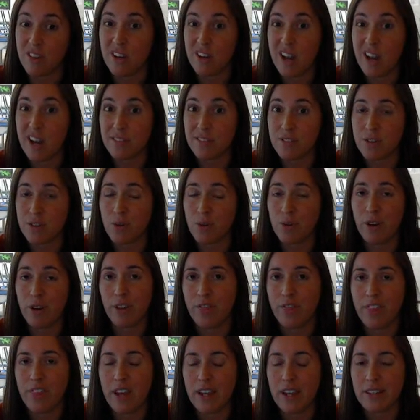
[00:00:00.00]
or the not so
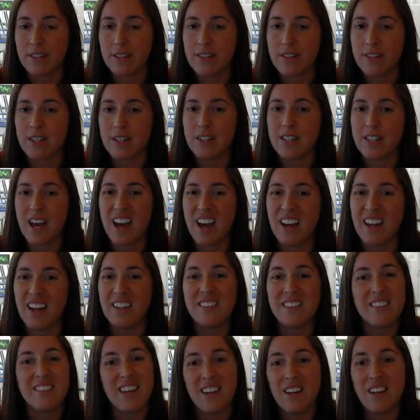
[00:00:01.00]
good things, is that
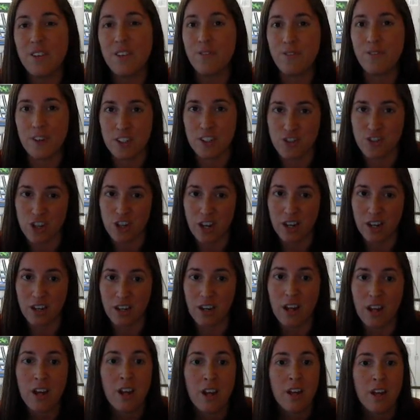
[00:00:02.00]
it's
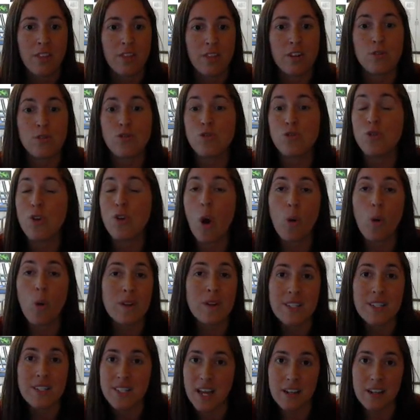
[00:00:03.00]
inefficient. There's no
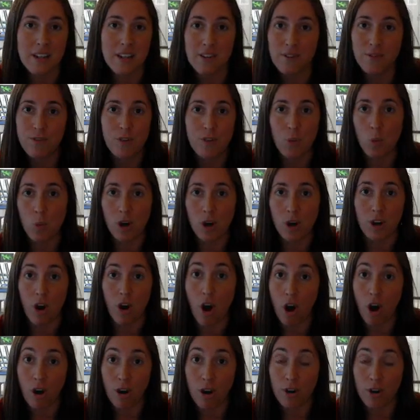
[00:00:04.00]
incentive to work
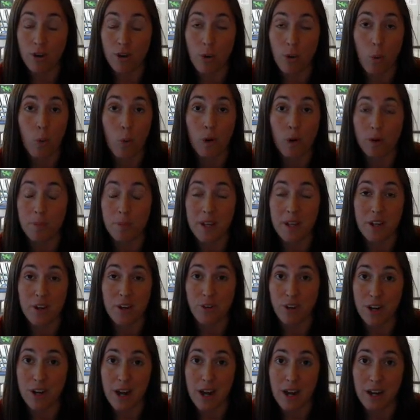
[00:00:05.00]
hard or be
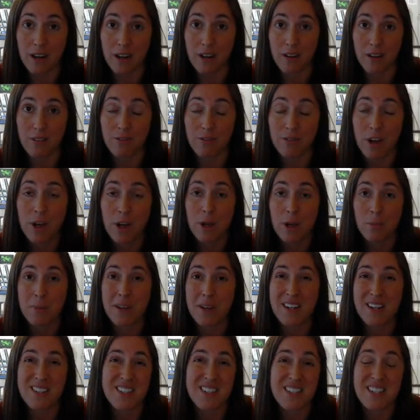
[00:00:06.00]
creative
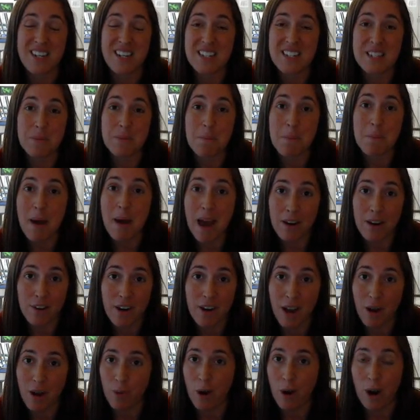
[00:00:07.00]
because it doesn't matter
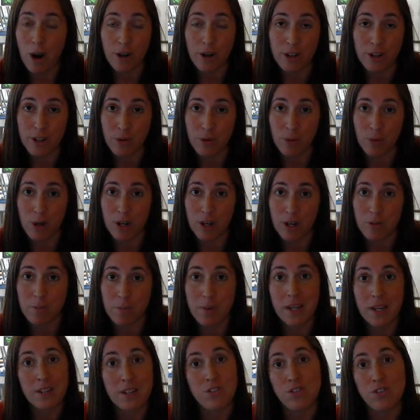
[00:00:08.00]
how hard you work
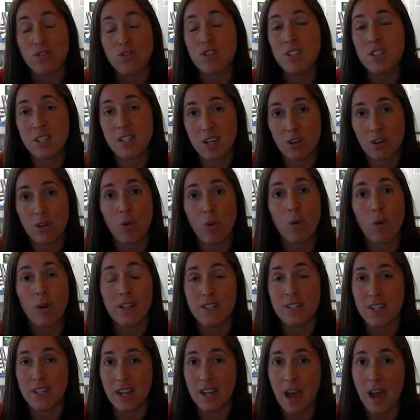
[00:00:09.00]
because you're still
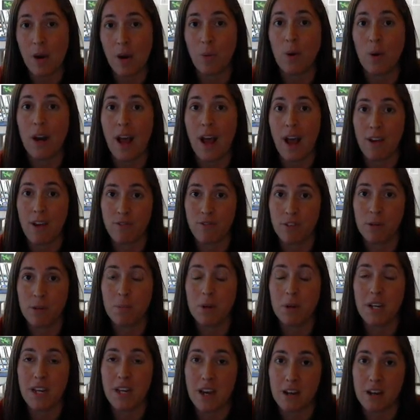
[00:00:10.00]
going to get what
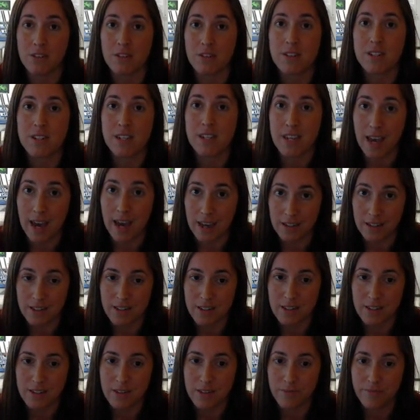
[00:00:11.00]
everybody else
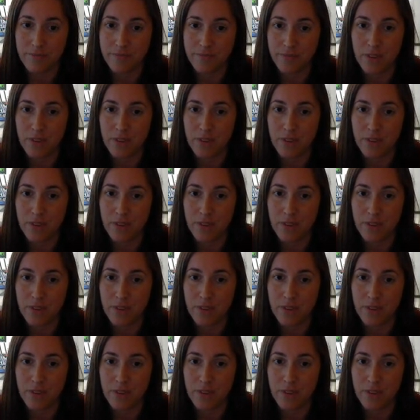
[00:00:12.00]
gets.